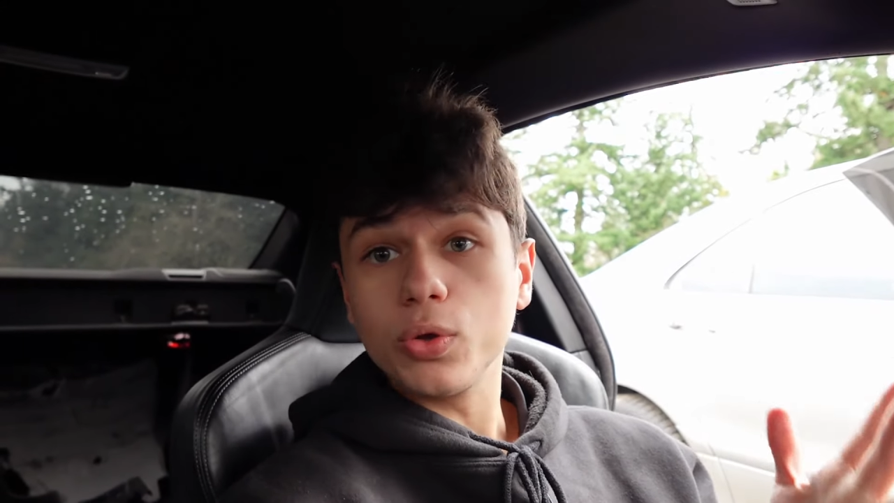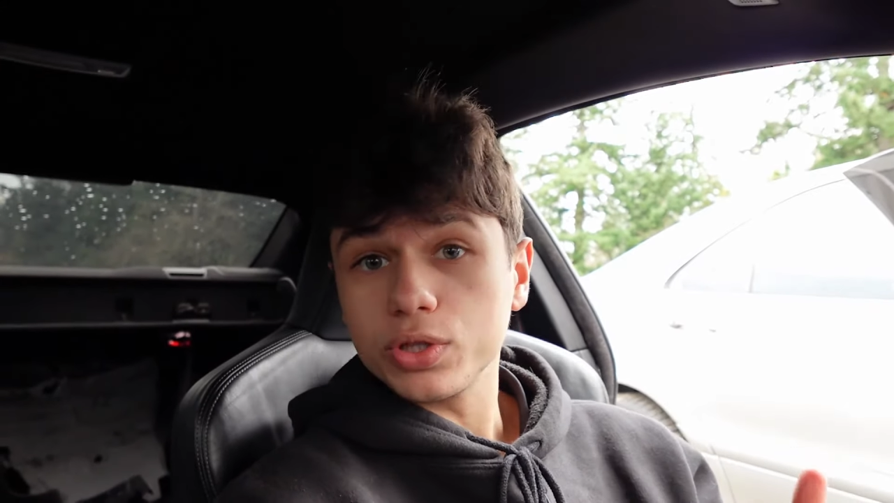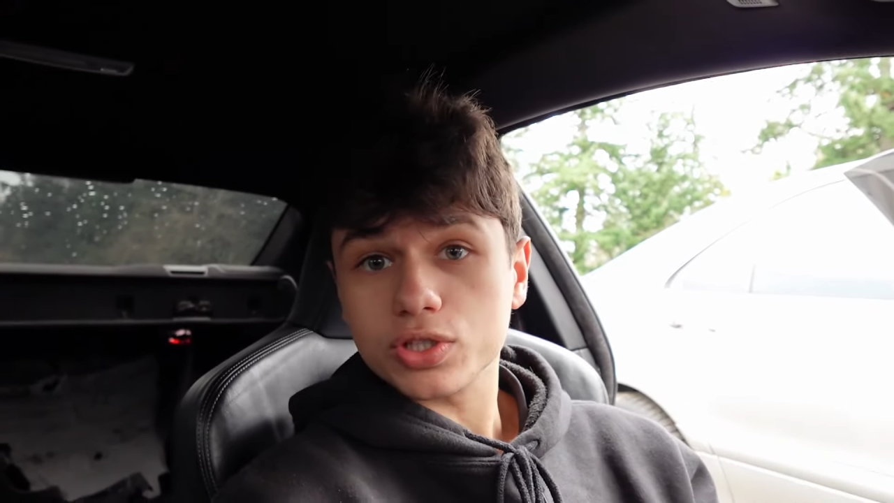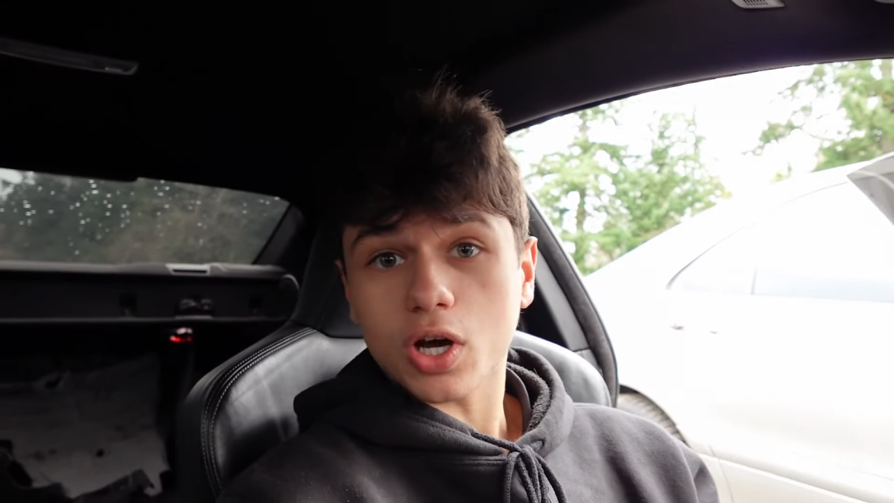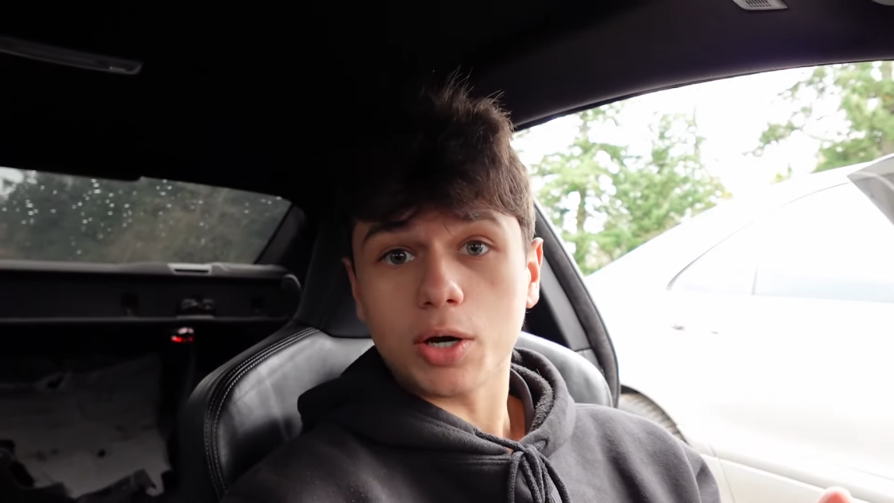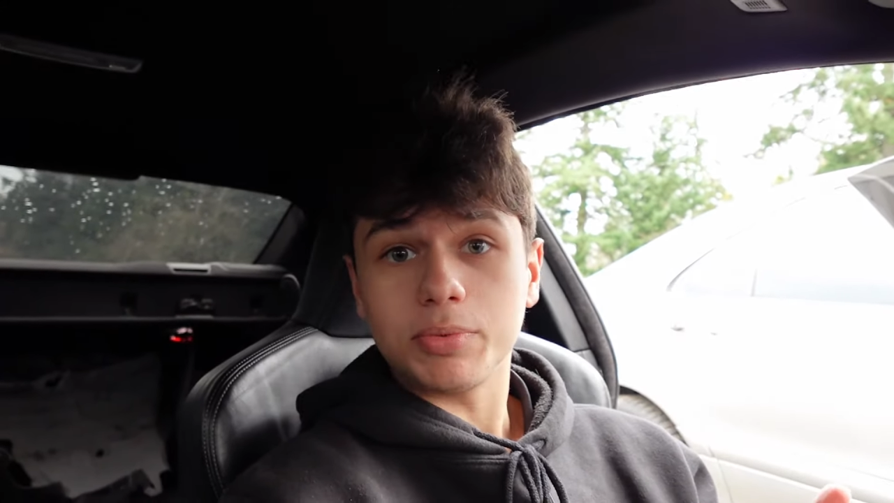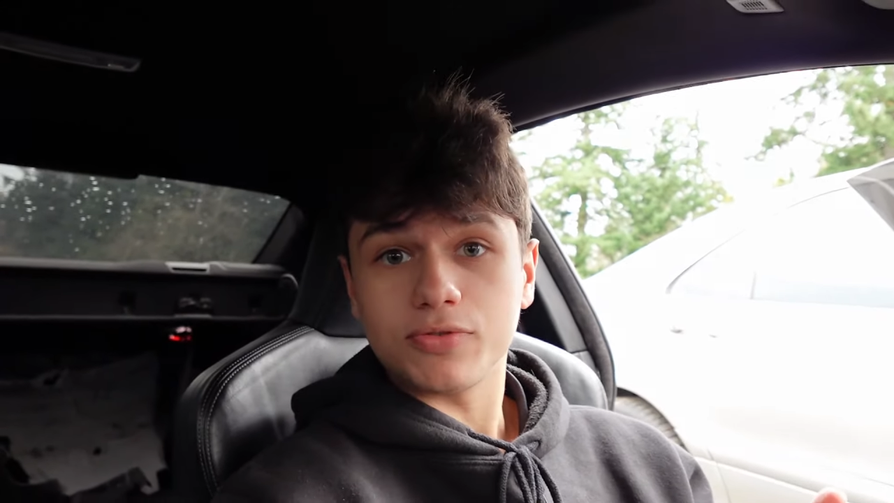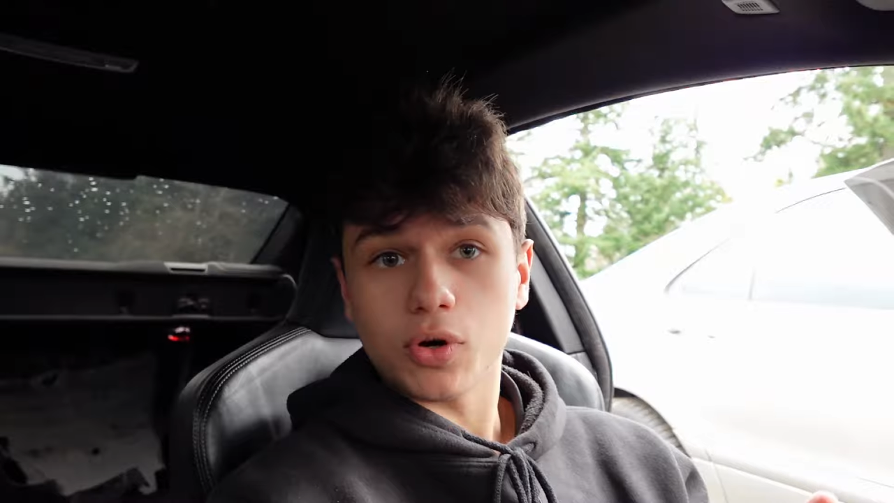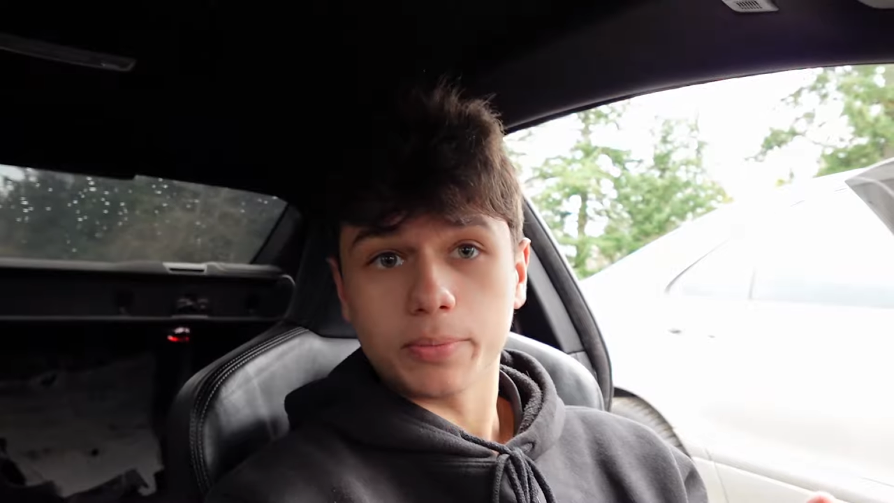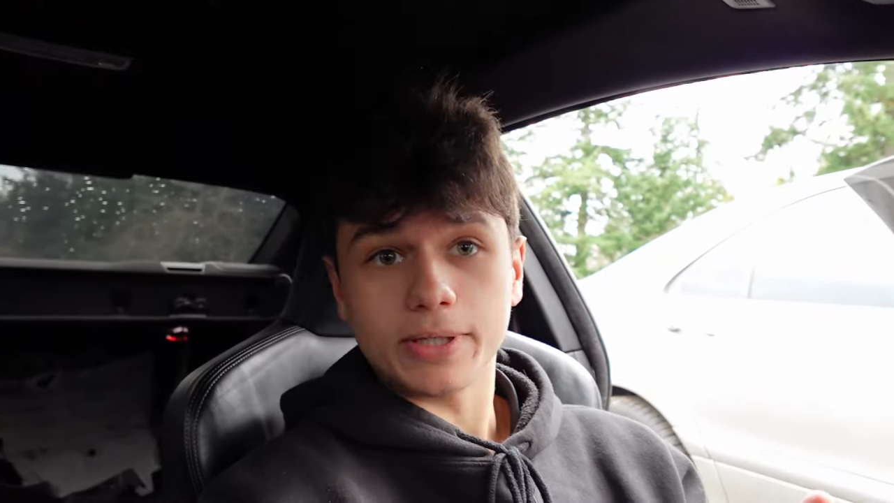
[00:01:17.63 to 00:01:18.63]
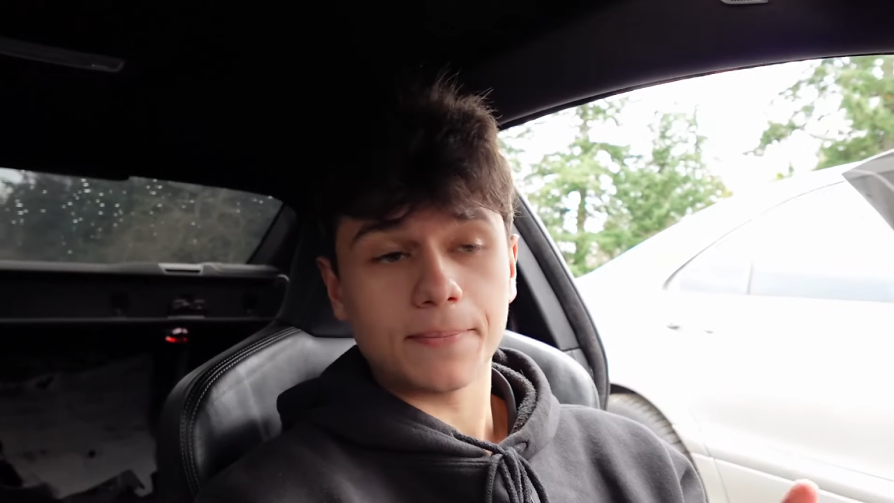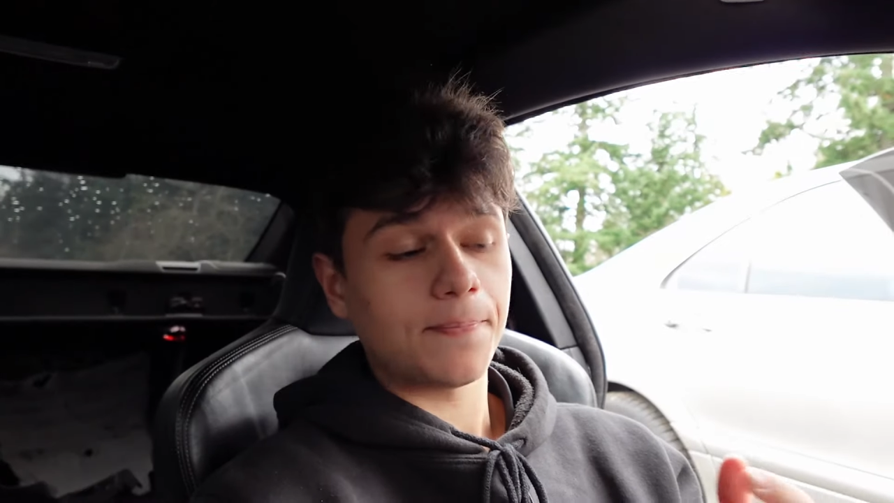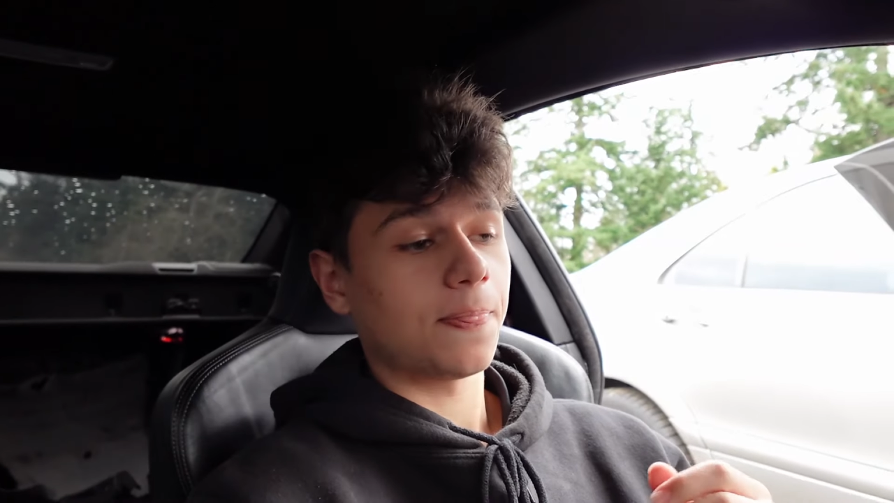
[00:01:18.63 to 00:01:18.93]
owned this car before me.